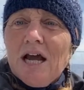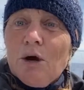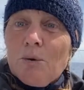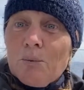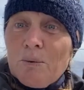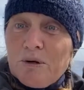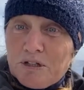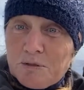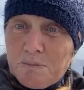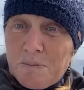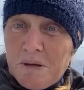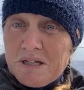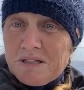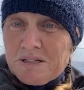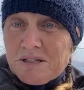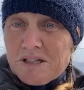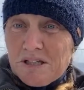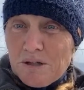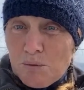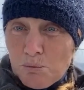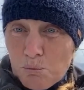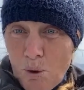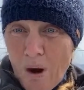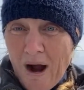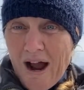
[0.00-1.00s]
which means
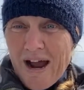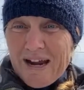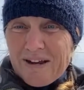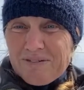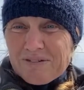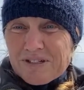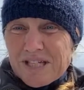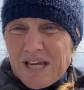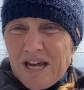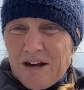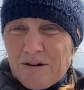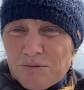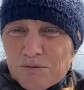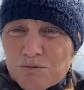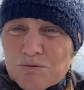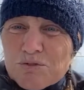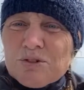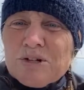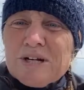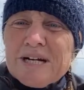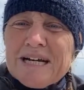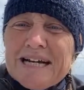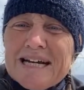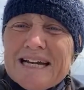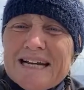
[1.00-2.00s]
that the waves get
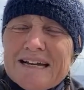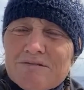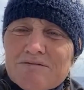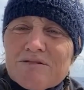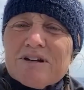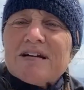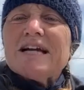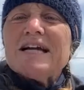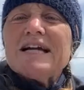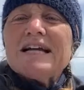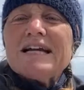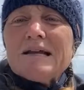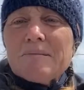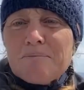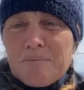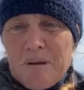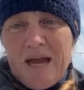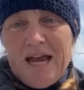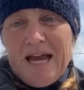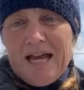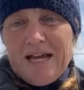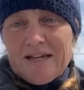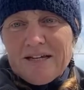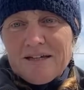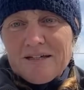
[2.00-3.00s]
really, really
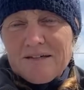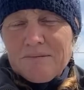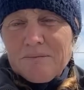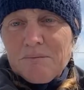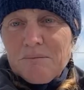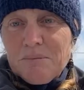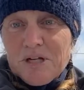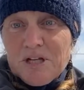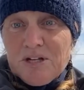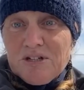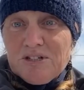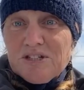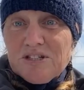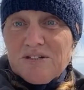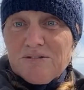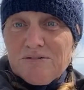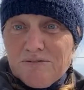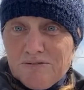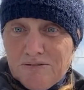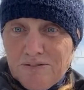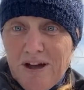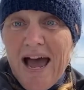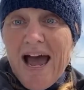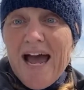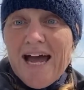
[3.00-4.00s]
big because the
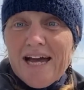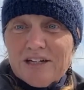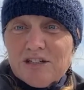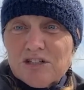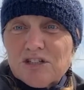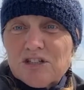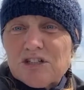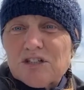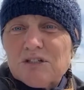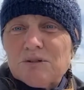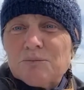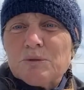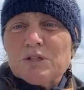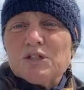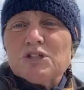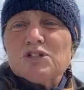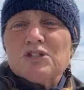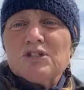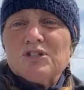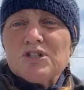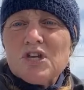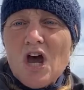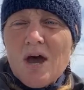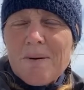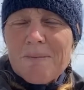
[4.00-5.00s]
fetch, which
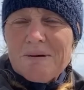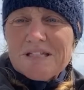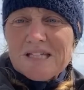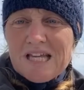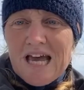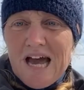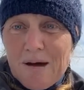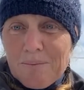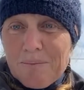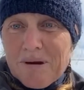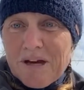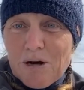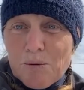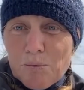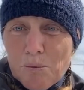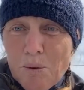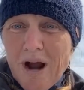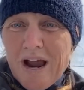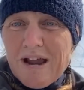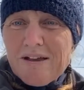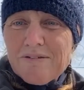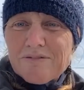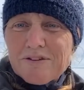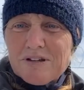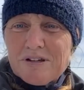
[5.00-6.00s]
determines how big a
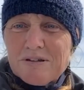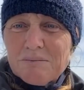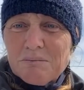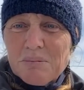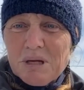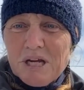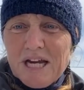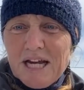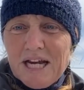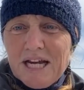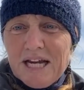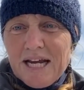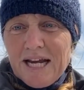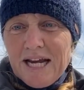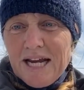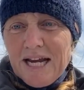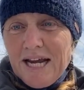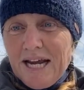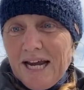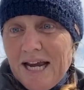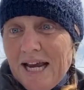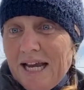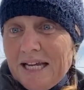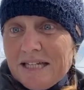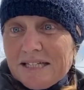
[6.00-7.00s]
wave can be,
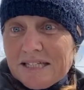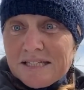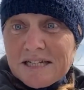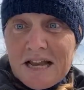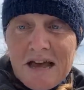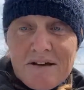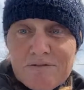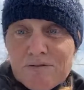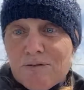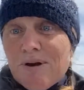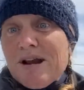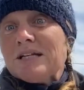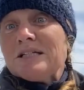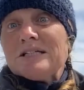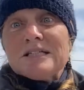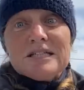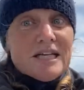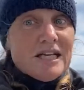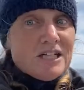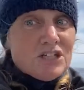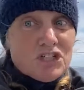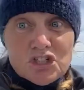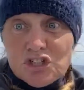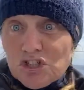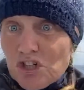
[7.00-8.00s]
is never
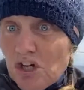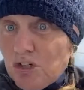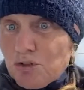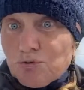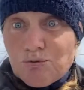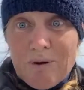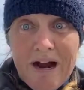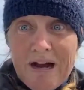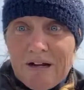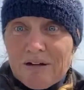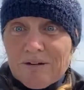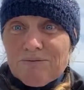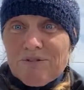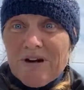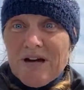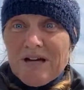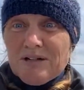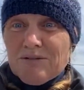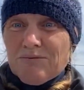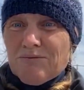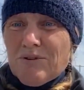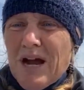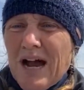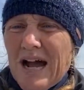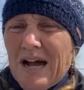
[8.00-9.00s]
ending. It just goes round and
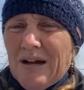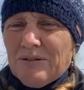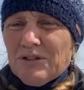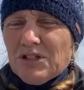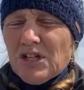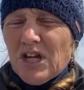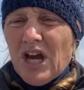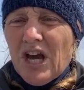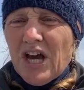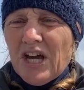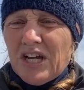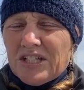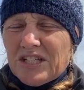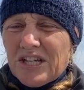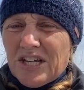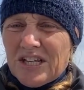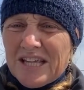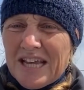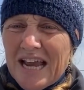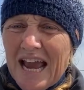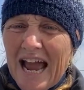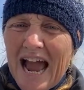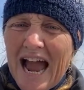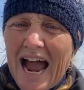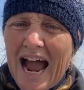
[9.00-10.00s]
round and round. So
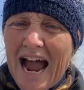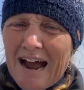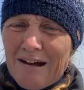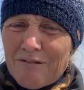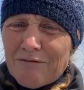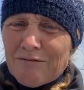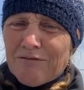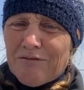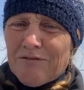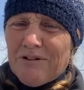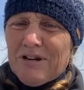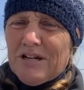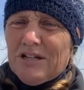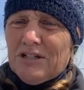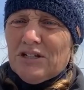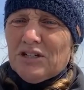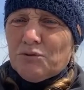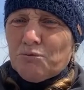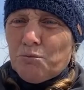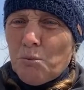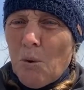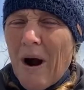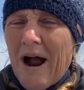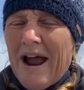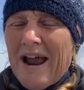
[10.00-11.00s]
the
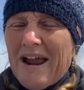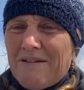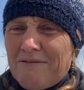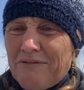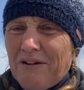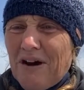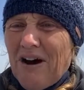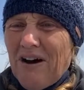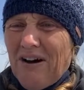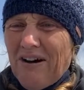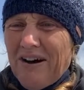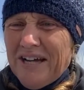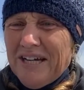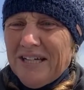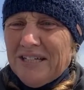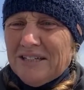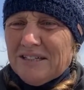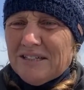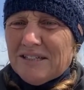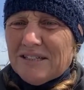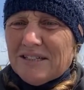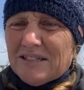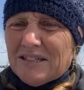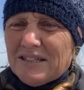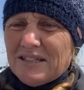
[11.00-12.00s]
average wave
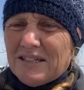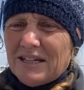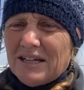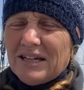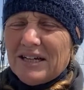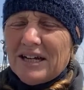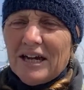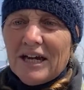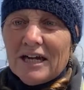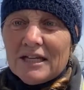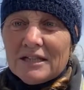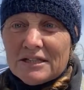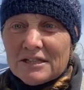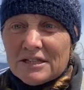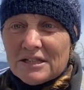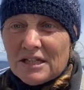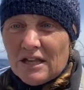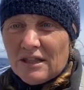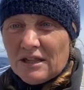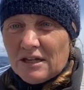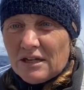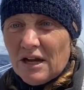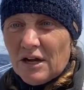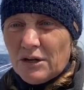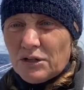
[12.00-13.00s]
height in the
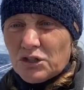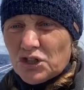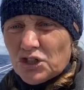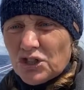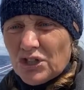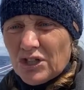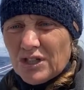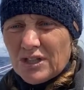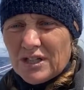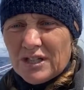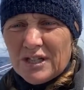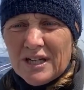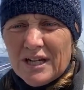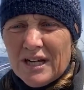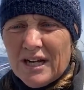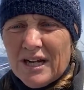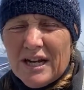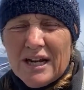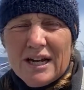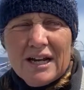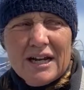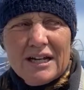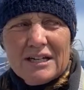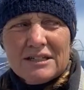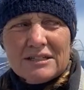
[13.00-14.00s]
Southern Ocean
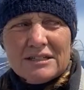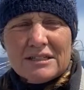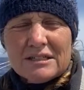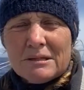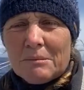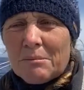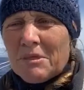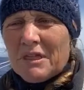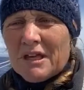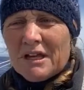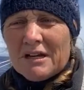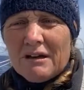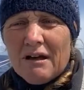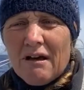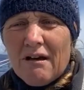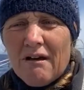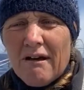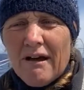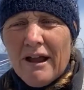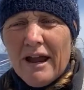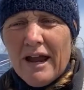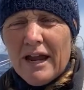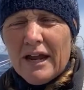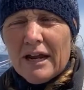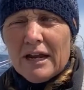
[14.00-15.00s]
is something
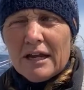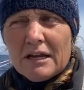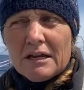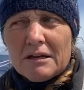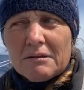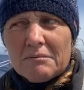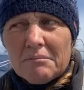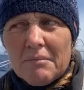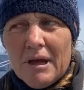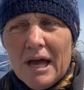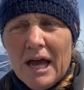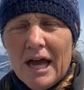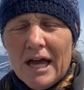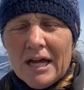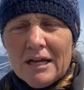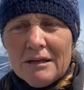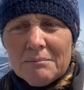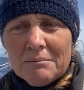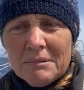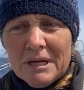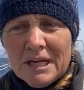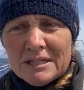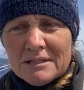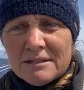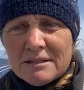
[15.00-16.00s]
like
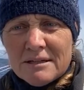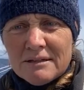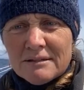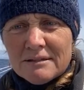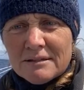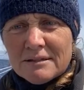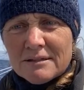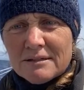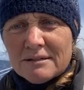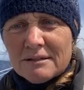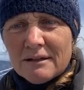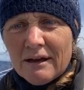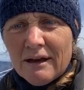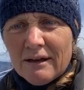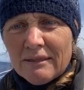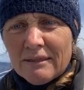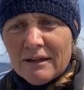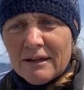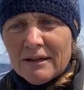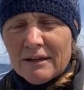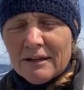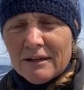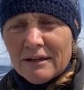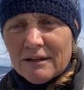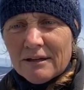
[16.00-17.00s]
eight meters, I
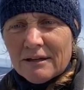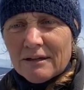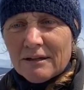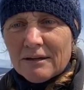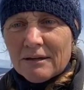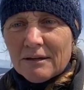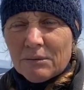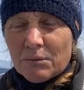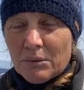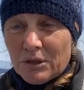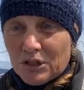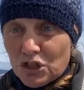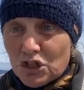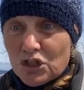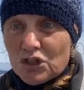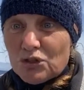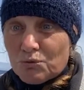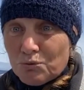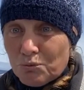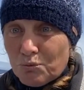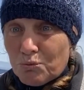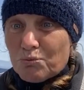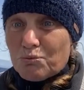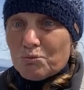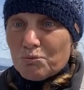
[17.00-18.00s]
think, which
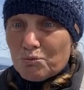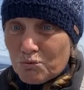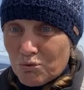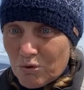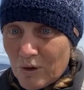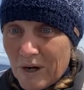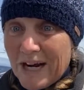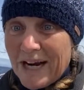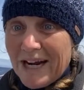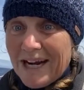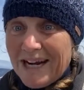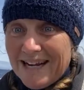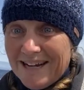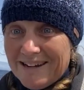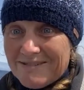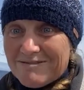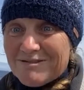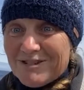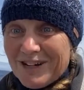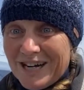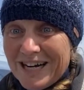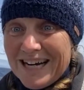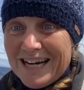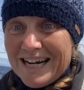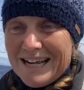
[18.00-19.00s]
is really,
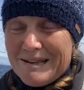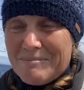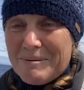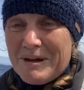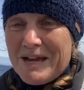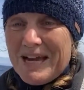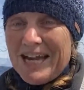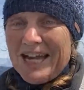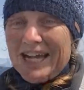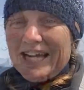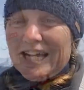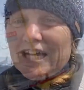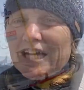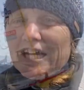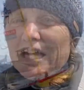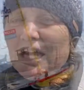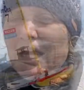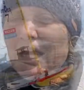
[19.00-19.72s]
really big.